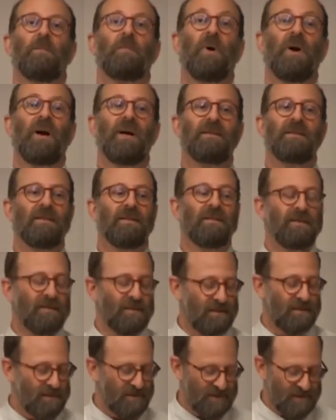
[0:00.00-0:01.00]
But
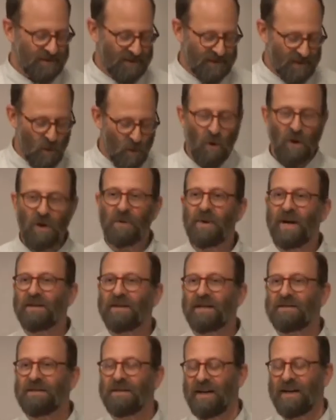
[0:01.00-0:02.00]
all
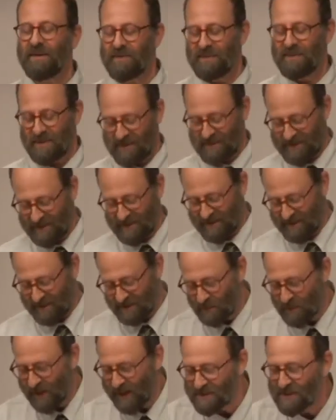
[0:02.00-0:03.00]
around that time,
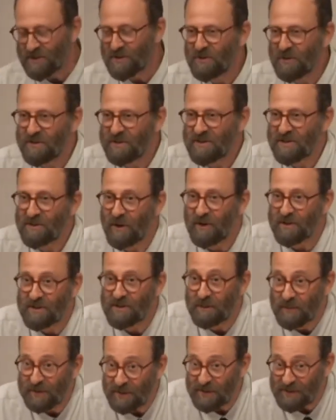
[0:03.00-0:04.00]
Sebastian Schutz starts
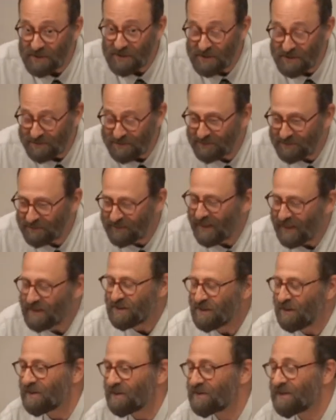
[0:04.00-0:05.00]
to produce. He
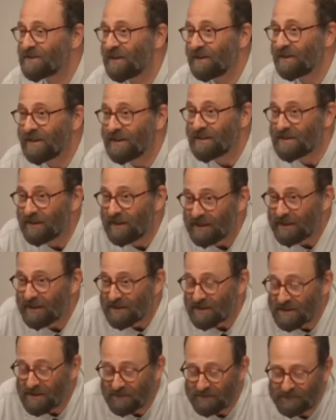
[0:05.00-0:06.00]
starts to sell these
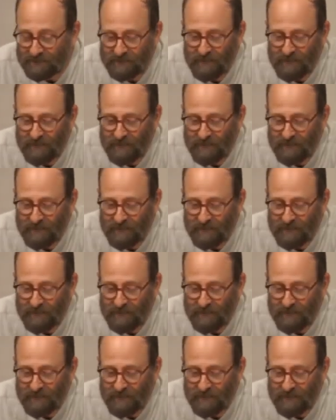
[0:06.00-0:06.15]
liens.